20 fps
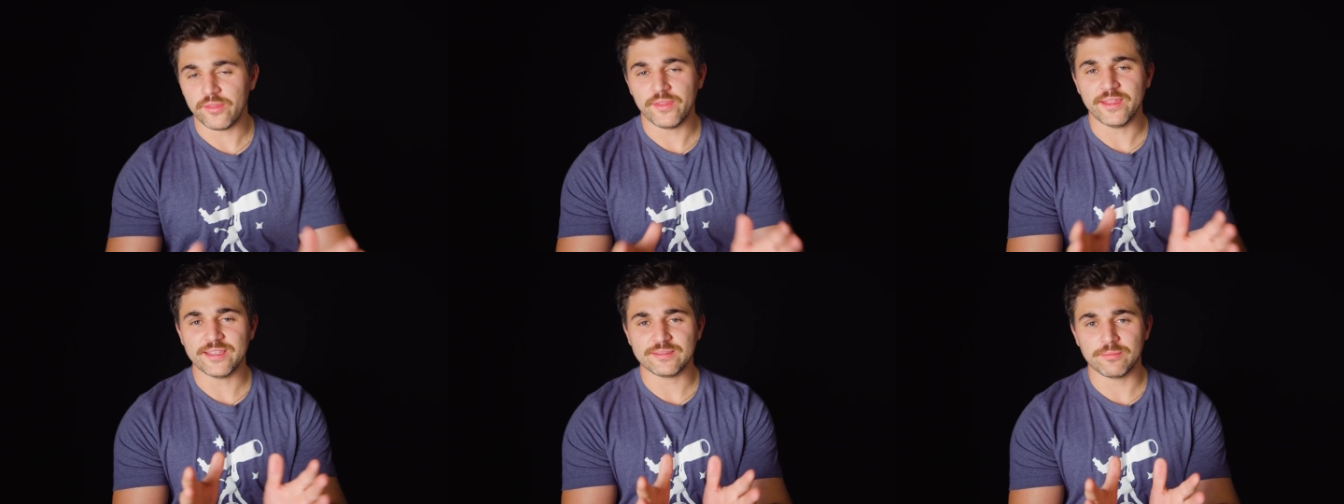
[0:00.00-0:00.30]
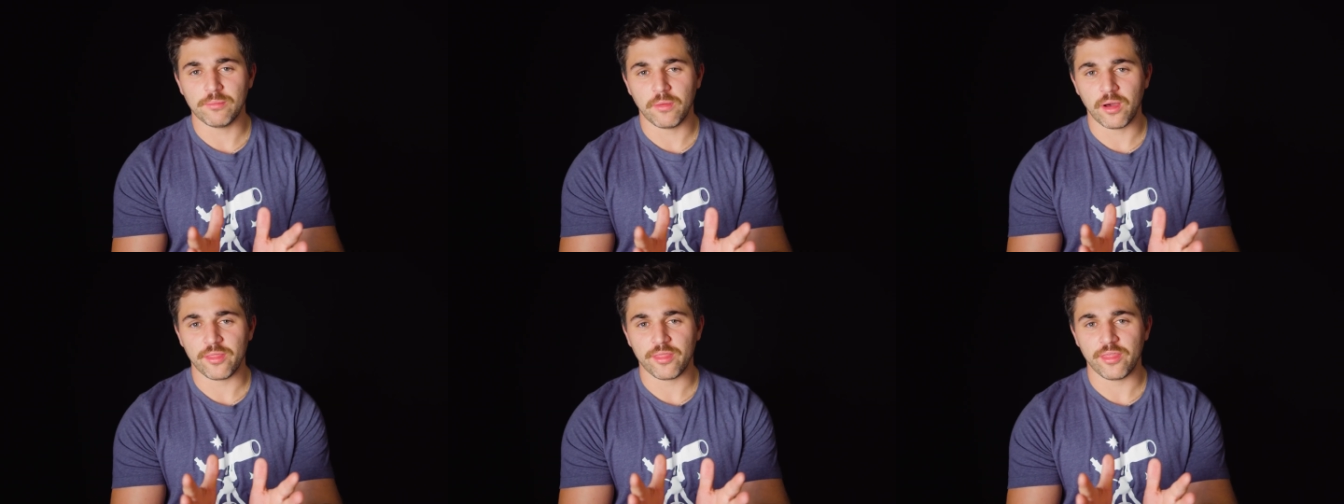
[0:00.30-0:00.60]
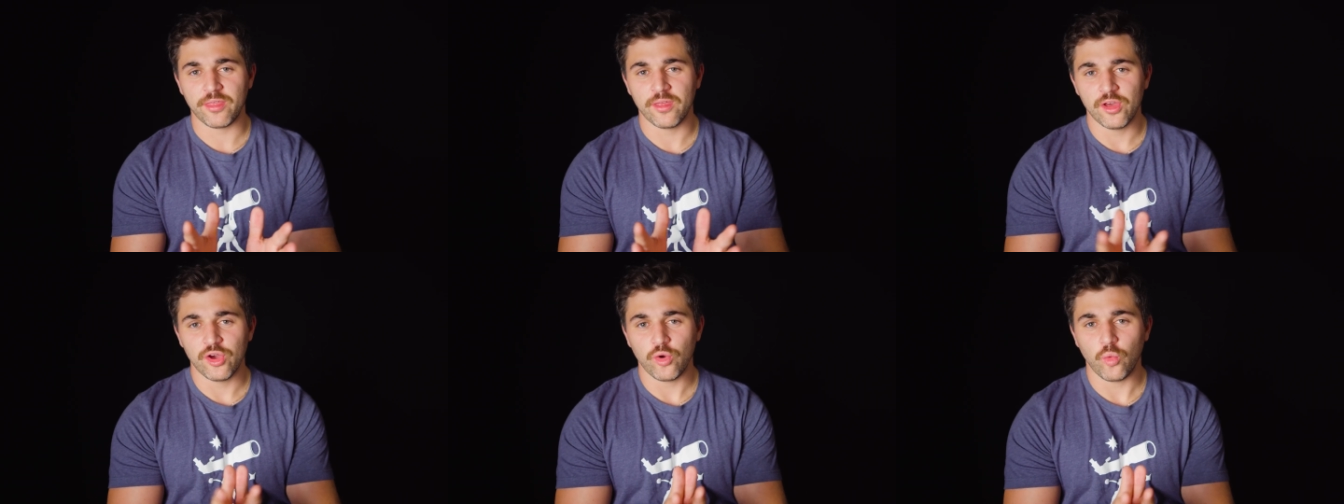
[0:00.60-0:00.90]
this
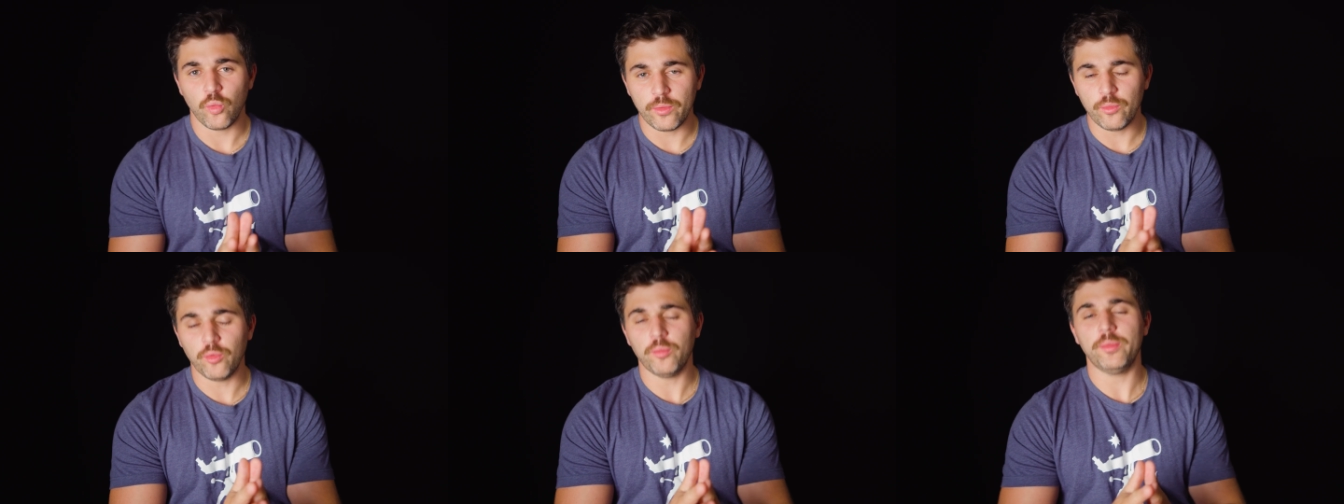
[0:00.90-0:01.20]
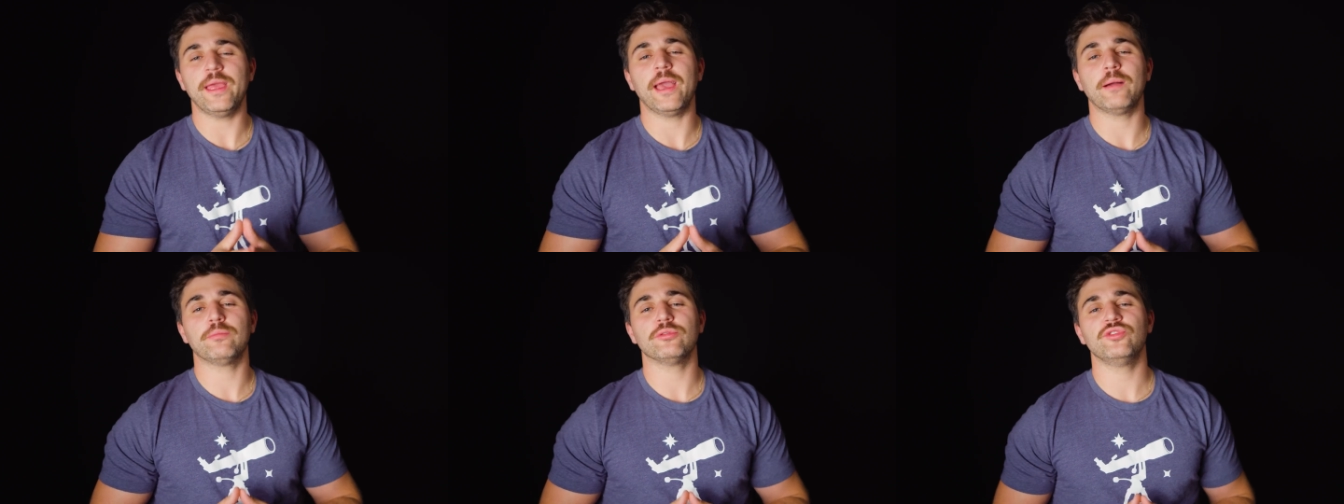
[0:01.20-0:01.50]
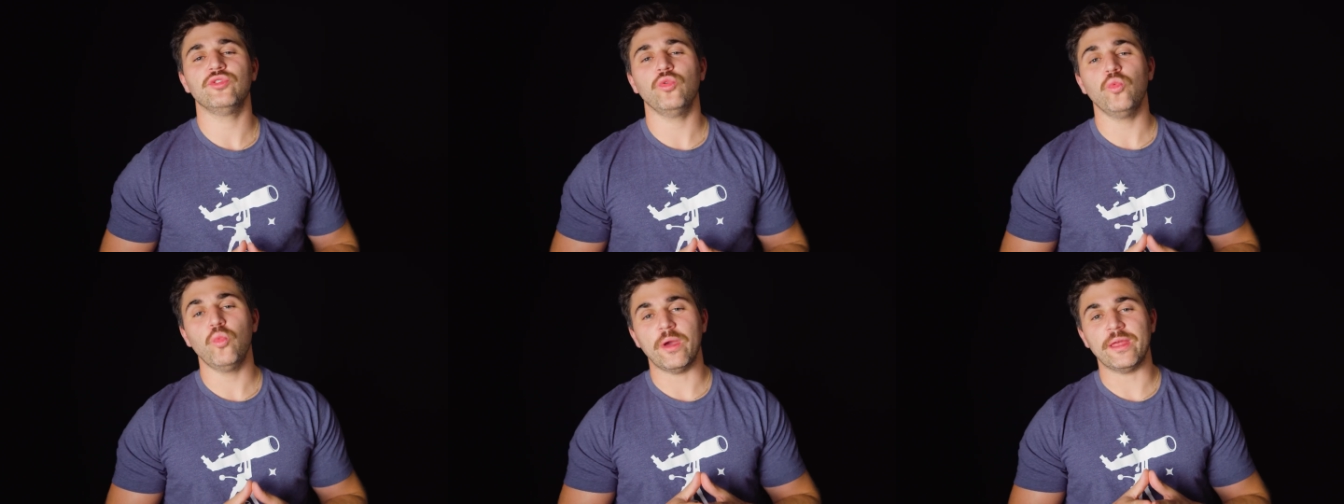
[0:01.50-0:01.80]
month we will be able
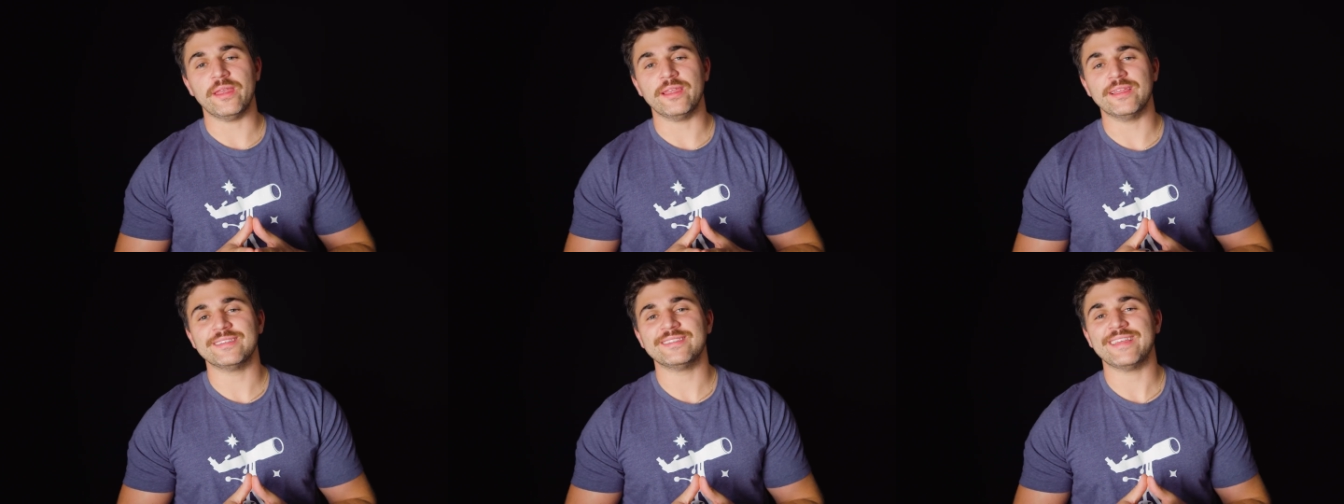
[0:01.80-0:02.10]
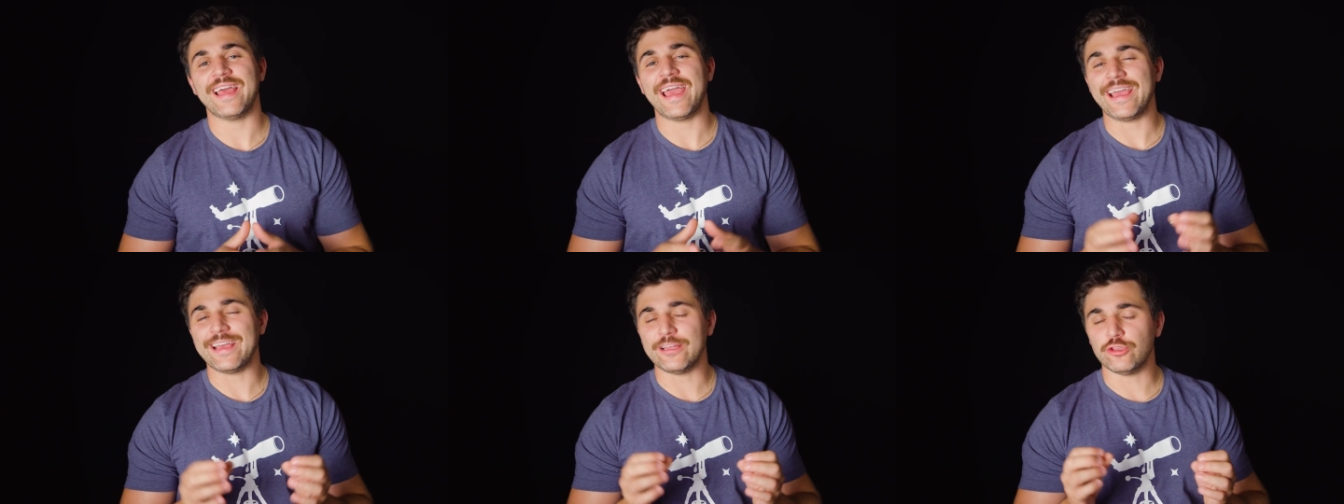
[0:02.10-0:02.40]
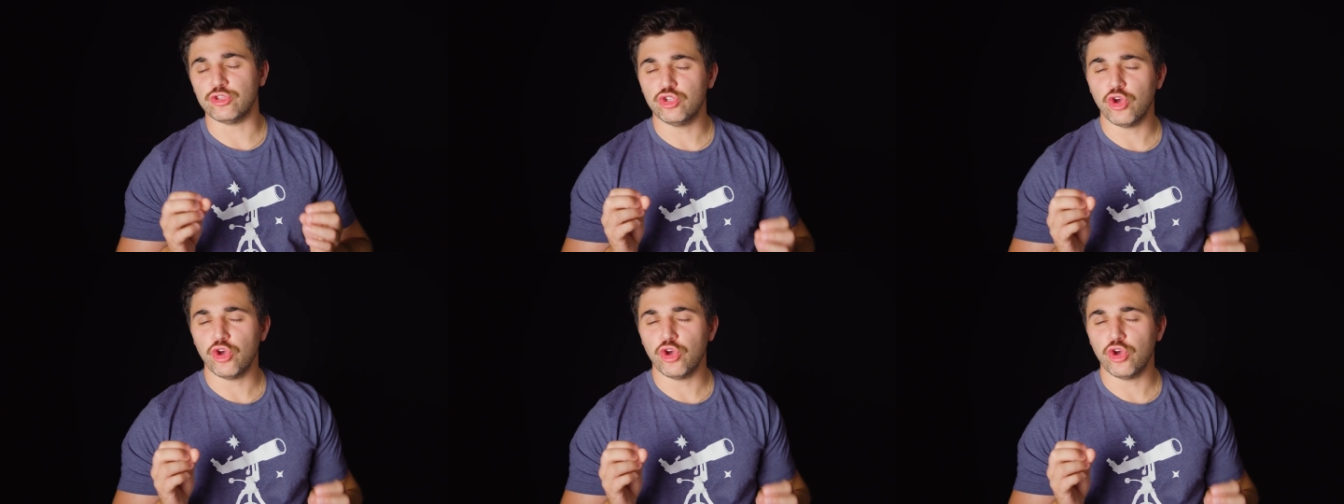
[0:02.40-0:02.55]
to witness a